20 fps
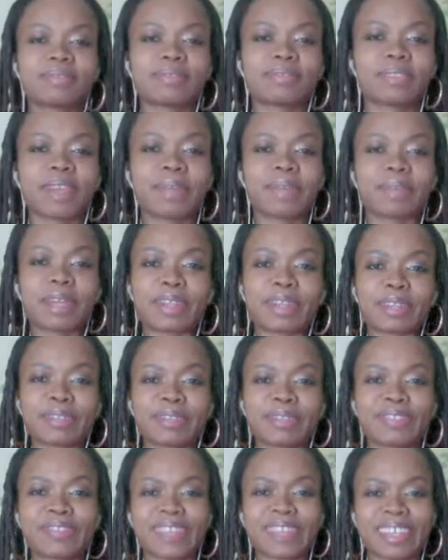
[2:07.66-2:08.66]
I'm not a
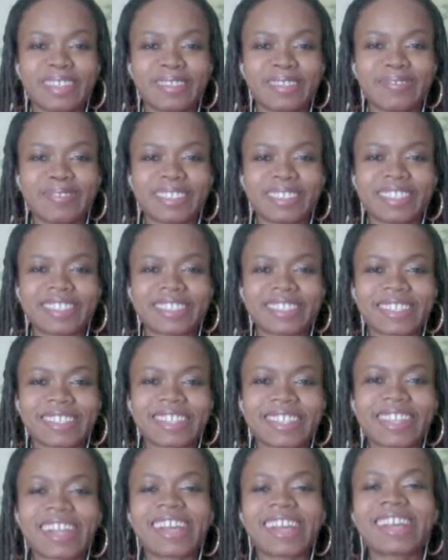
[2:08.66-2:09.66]
huge fan of
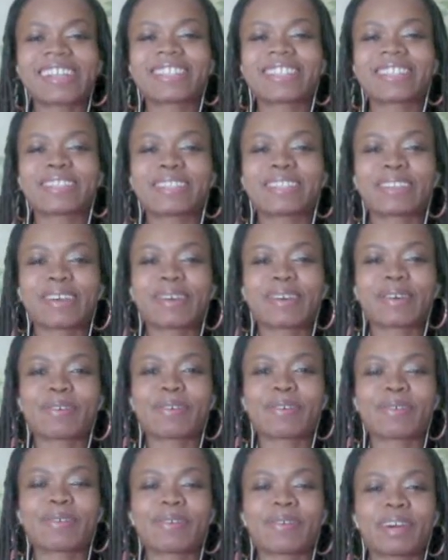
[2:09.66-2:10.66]
winter,
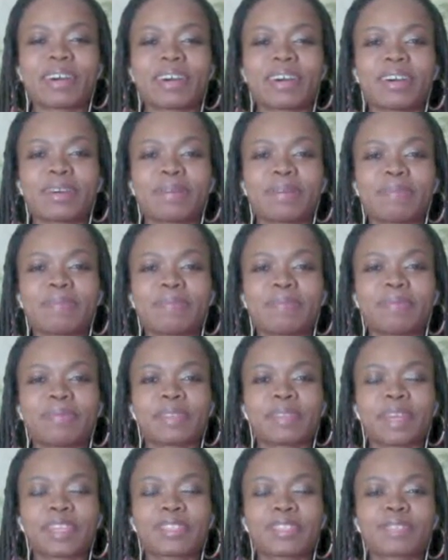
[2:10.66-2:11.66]
so
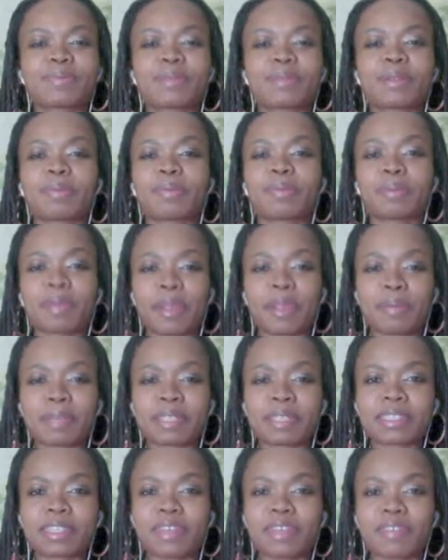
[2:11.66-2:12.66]
I just want to prepare
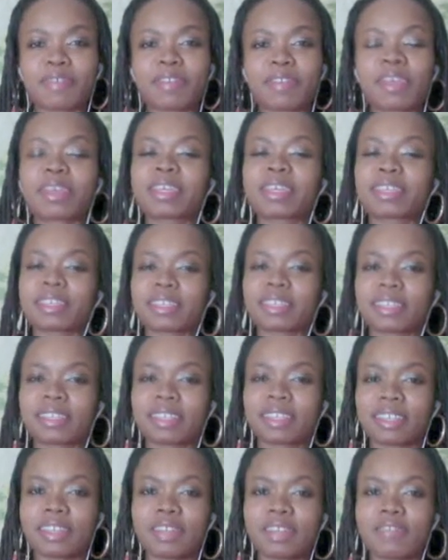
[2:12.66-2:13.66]
myself
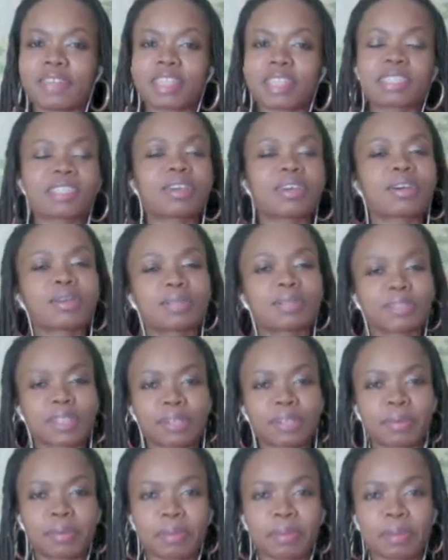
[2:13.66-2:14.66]
in advance. I always try
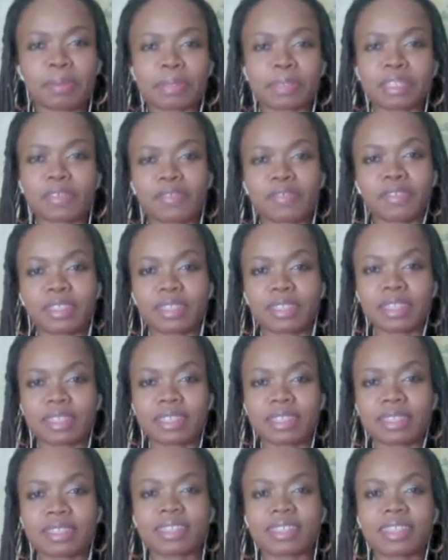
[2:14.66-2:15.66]
to prepare myself for the
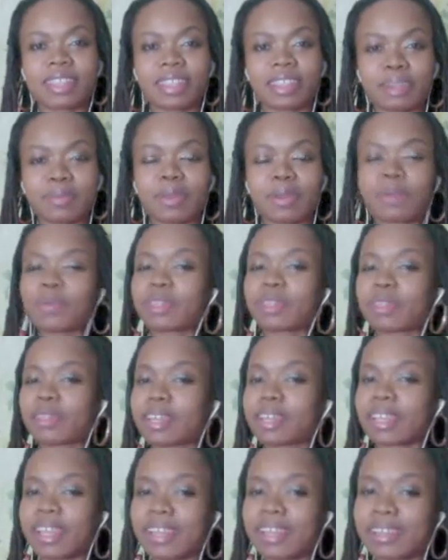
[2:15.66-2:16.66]
next season anyway, whether
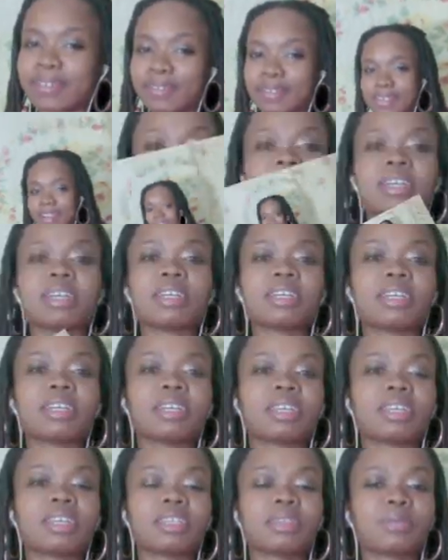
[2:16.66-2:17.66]
I like it or not.
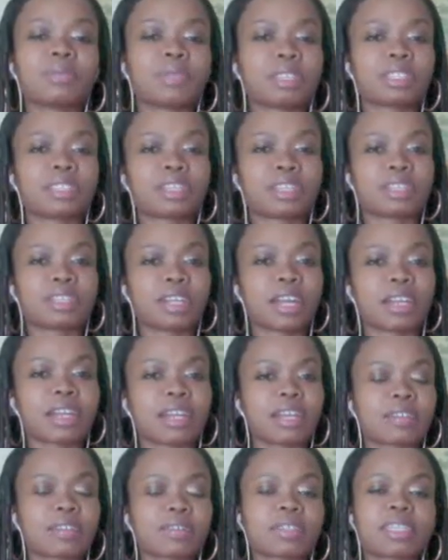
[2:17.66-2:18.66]
In the winter, I
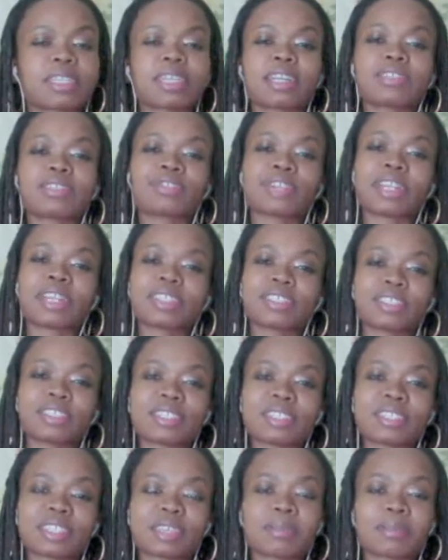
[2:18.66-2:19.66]
not only get dry, itchy
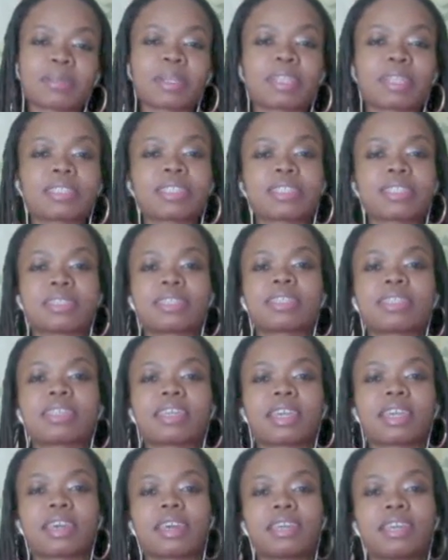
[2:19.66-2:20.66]
skin, but I tend to
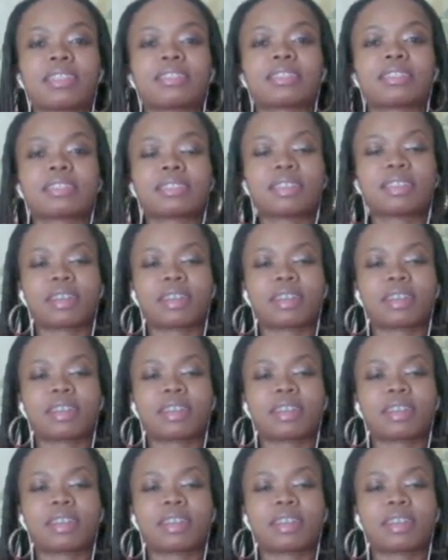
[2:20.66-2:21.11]
get